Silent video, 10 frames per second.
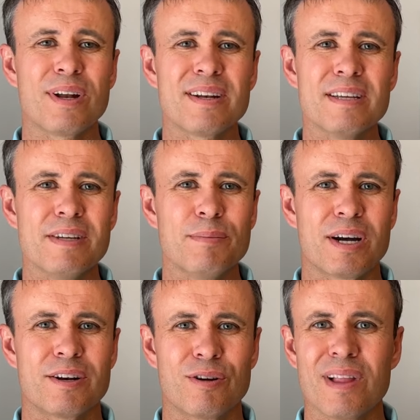Run a T V
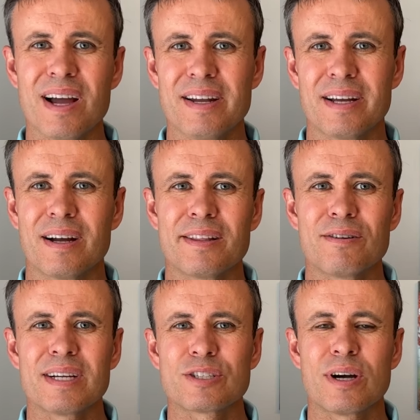monitor, lighting, other
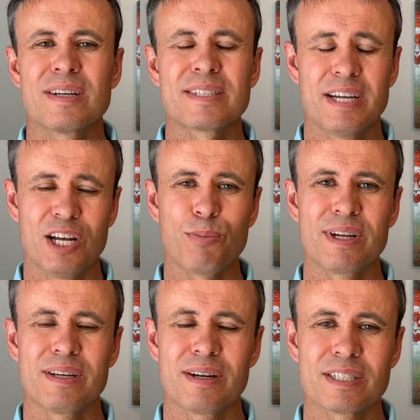electronics to help
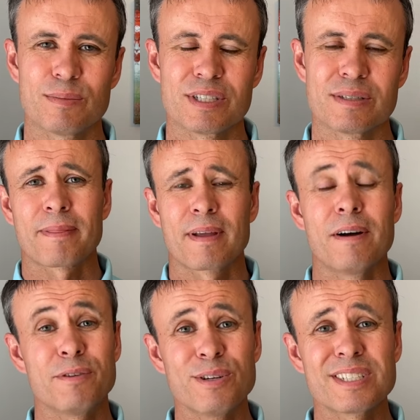bring in customers.
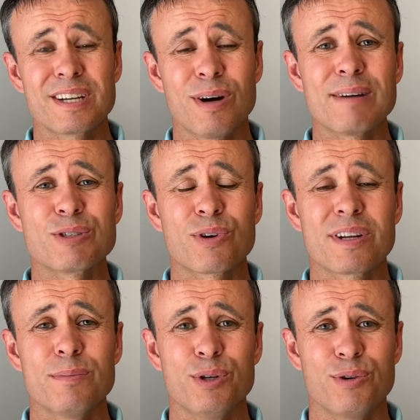A few years ago, I was
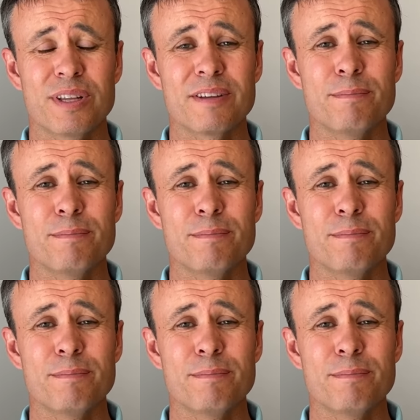working a booth at